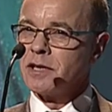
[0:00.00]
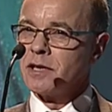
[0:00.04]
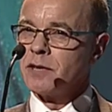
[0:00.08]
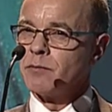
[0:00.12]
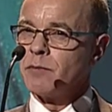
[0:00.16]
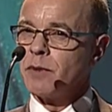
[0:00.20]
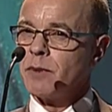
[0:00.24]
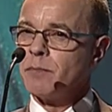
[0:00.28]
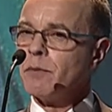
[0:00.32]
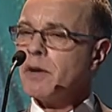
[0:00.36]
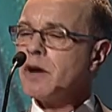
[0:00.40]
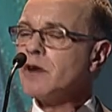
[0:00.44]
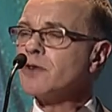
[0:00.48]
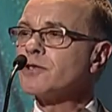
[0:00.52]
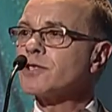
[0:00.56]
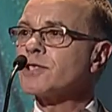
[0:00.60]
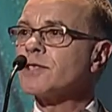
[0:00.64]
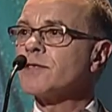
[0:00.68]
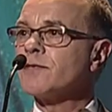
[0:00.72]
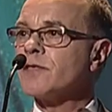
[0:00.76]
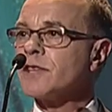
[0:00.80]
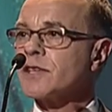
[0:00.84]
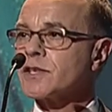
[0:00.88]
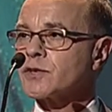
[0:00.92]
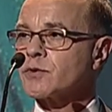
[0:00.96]
But most
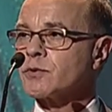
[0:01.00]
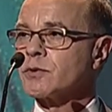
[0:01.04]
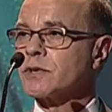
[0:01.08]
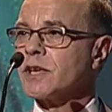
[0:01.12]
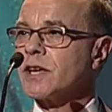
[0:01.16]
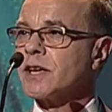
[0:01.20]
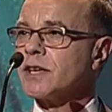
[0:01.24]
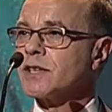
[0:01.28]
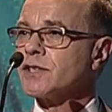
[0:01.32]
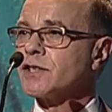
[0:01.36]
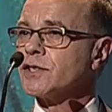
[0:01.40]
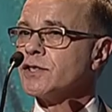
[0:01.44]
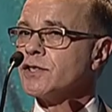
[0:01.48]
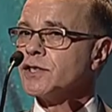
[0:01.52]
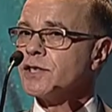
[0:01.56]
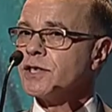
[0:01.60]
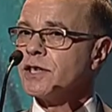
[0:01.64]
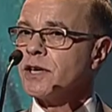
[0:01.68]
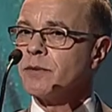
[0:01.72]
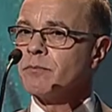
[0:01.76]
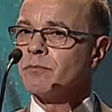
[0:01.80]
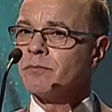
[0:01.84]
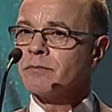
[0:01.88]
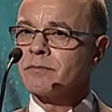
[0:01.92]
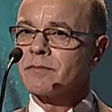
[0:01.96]
of this relationship
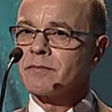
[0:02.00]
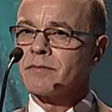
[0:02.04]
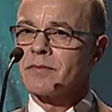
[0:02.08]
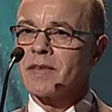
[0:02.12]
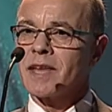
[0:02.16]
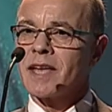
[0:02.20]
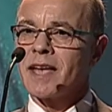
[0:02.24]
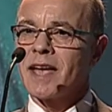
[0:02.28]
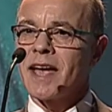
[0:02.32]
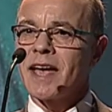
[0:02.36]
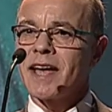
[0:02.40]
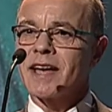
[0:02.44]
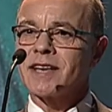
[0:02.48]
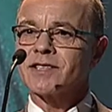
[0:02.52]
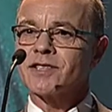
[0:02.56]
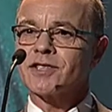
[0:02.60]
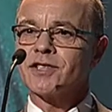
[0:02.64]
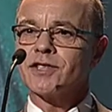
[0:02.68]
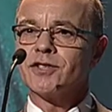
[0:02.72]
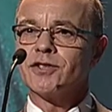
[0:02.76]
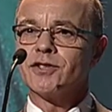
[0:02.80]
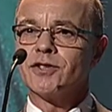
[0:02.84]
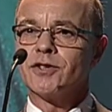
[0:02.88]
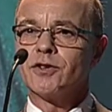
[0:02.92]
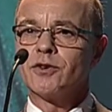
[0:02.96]
has to
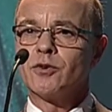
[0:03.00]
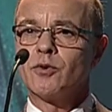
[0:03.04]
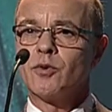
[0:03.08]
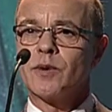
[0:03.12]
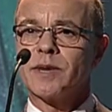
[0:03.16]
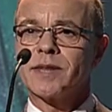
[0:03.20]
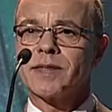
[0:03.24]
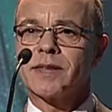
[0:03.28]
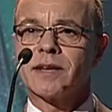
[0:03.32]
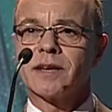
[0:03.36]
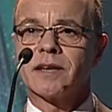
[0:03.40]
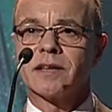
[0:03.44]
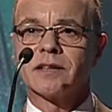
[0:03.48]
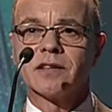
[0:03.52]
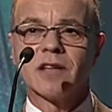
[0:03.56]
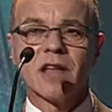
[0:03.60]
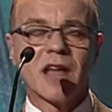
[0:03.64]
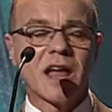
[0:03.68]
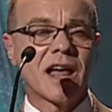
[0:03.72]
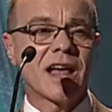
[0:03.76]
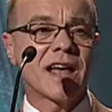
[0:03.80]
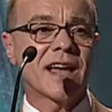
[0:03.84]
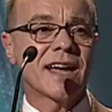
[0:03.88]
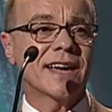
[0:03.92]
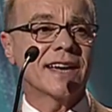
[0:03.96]
do with an
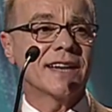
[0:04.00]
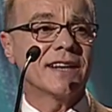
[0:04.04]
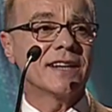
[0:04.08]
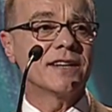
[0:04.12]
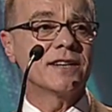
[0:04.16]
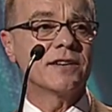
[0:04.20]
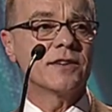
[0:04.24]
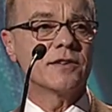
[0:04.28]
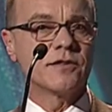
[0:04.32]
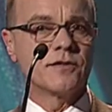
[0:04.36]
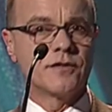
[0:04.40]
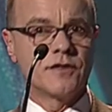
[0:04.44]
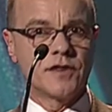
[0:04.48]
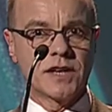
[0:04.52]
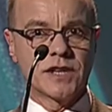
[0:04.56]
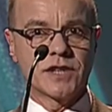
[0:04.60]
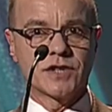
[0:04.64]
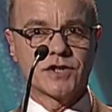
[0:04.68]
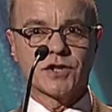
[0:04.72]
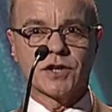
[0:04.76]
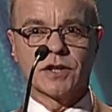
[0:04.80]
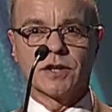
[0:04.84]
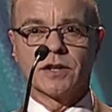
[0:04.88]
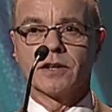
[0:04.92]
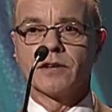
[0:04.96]
aligned
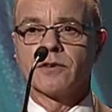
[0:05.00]
vision